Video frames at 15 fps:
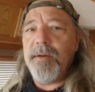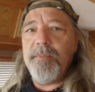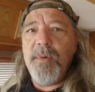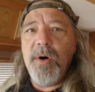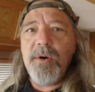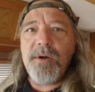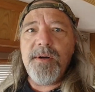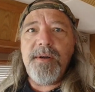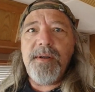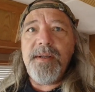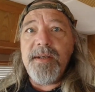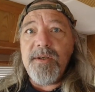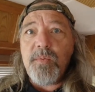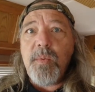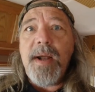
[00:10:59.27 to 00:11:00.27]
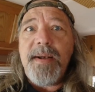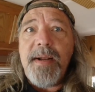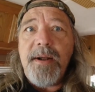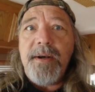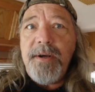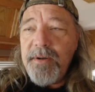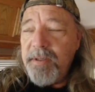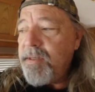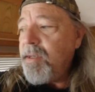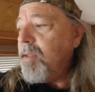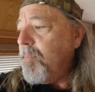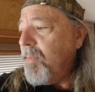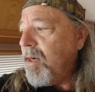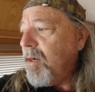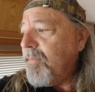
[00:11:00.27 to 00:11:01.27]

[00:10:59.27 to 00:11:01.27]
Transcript: The motor is right down here. It's in the